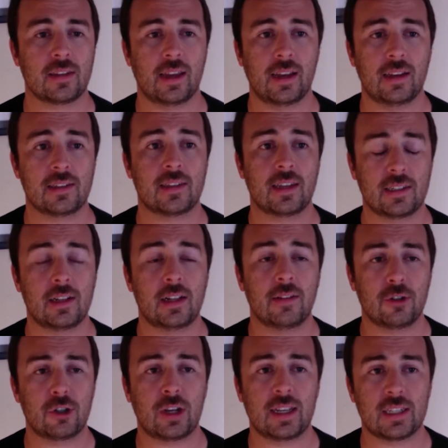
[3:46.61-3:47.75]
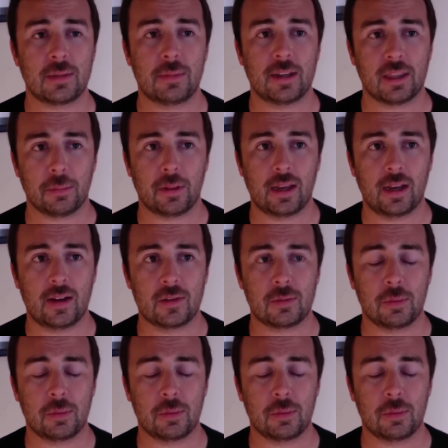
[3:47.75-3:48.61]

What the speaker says: They still have a chance to make the playoffs,